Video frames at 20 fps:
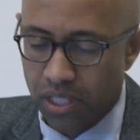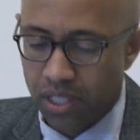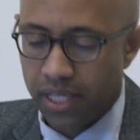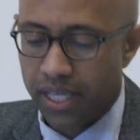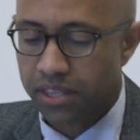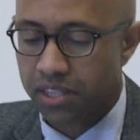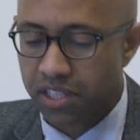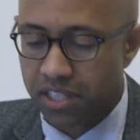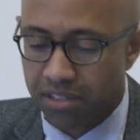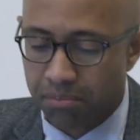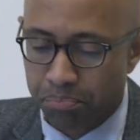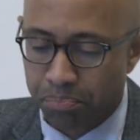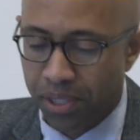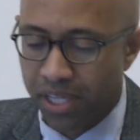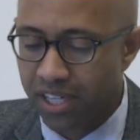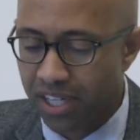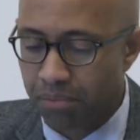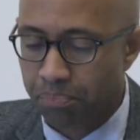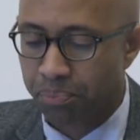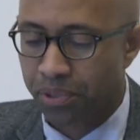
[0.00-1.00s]
yet the
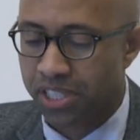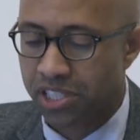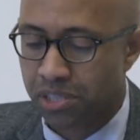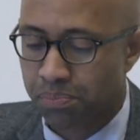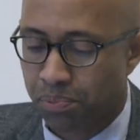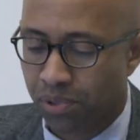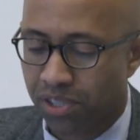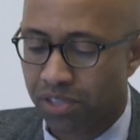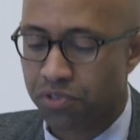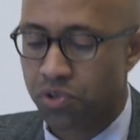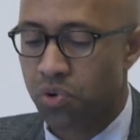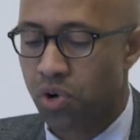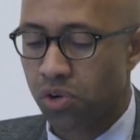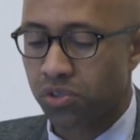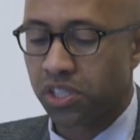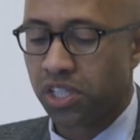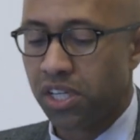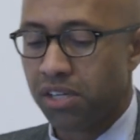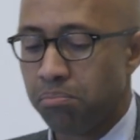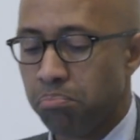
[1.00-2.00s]
competing principle of,
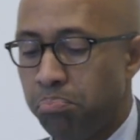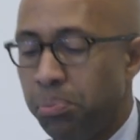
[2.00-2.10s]
quote,